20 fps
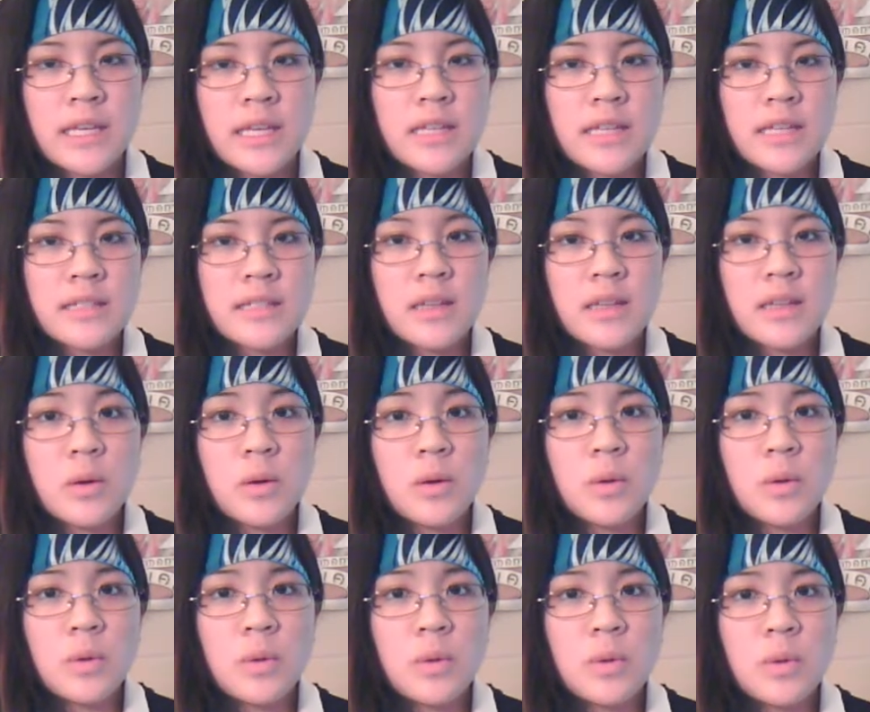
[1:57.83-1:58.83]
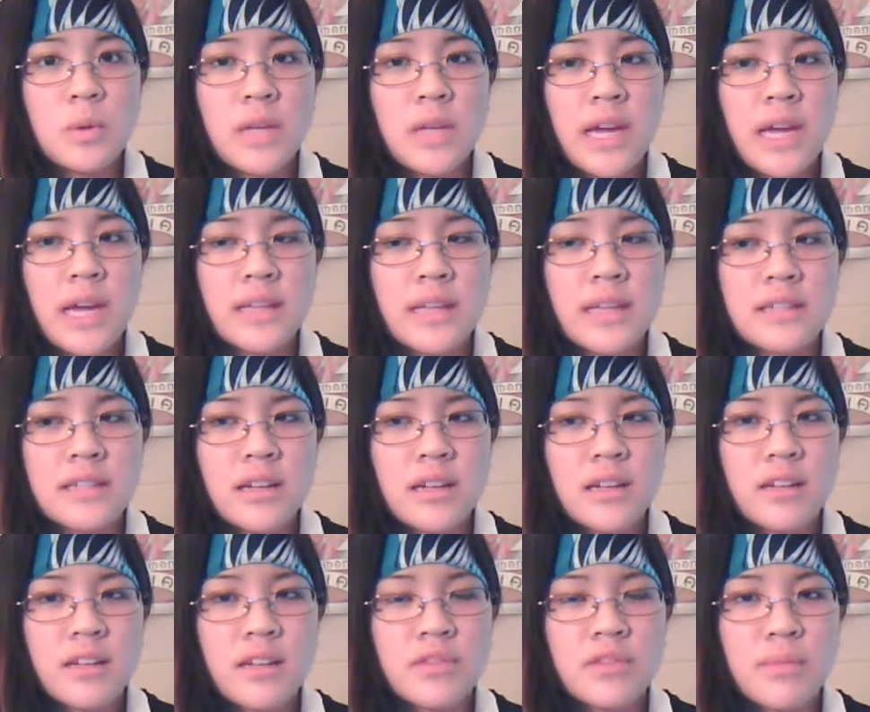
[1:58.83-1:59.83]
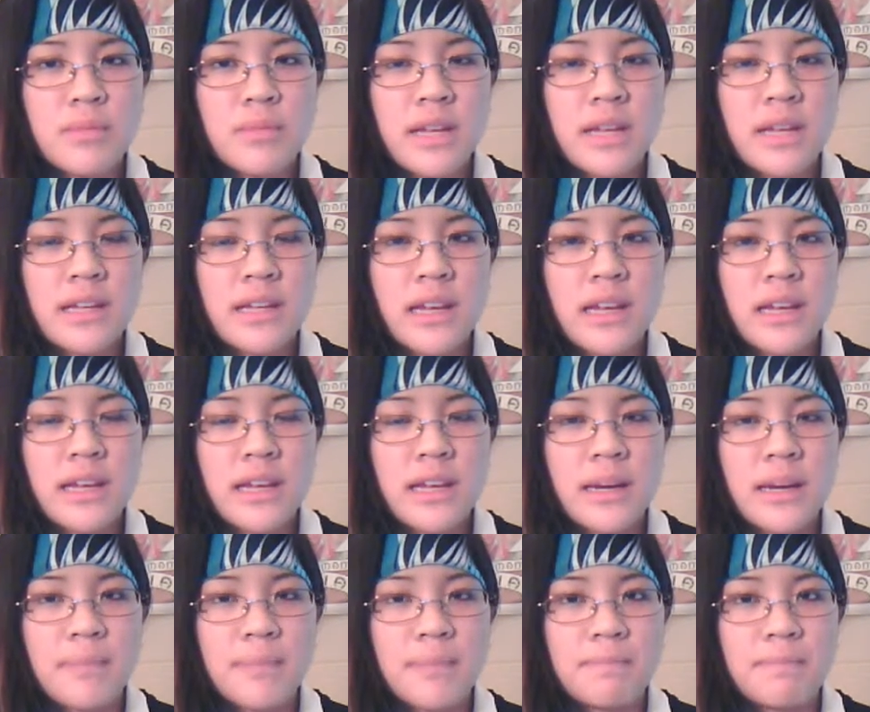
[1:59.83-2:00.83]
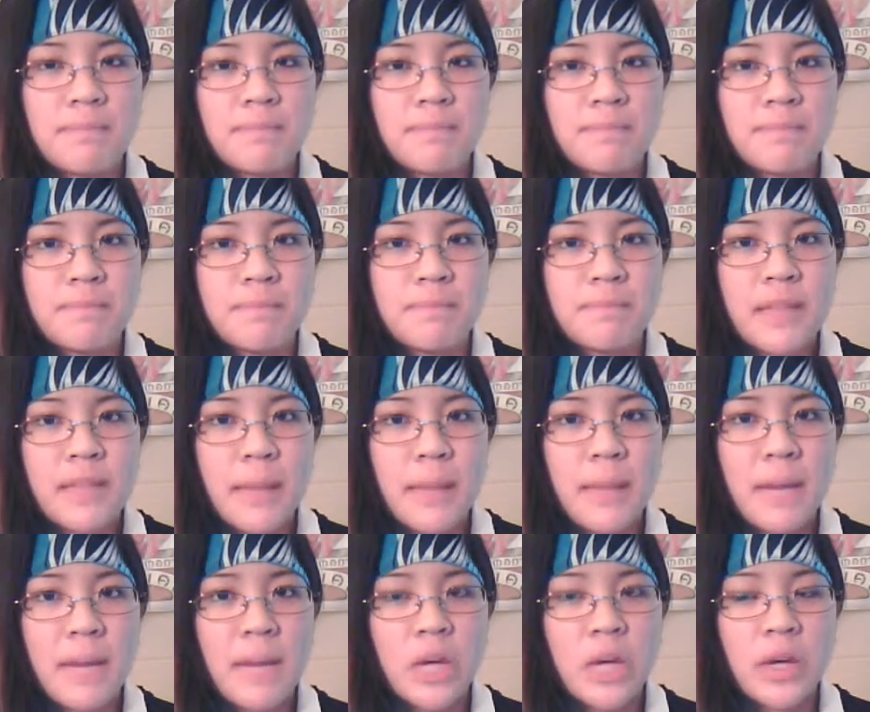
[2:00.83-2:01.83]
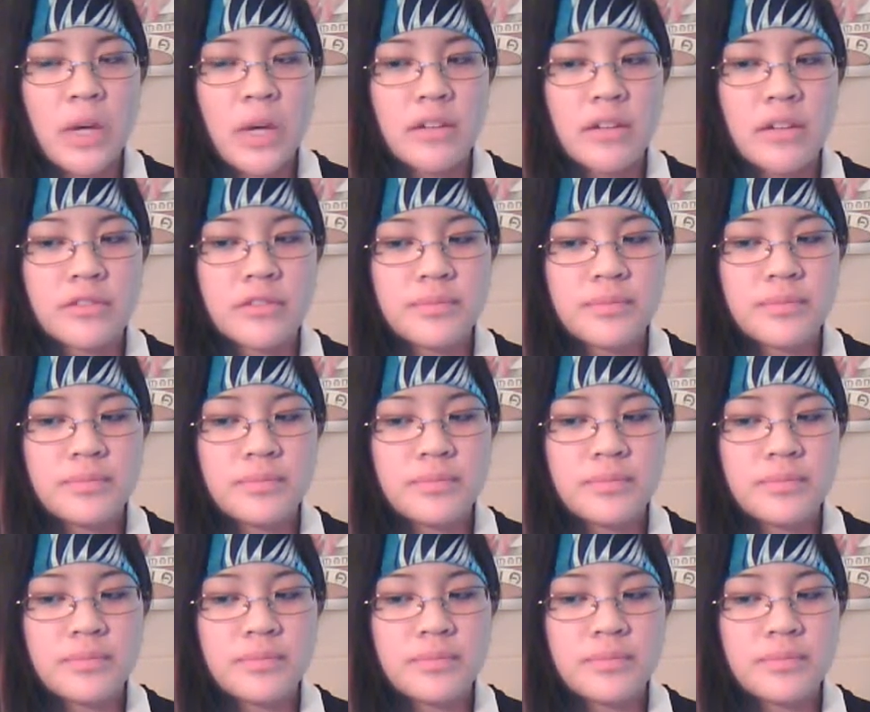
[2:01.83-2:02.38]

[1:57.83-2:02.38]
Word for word: So, yeah, that's not enough to make a minor out of.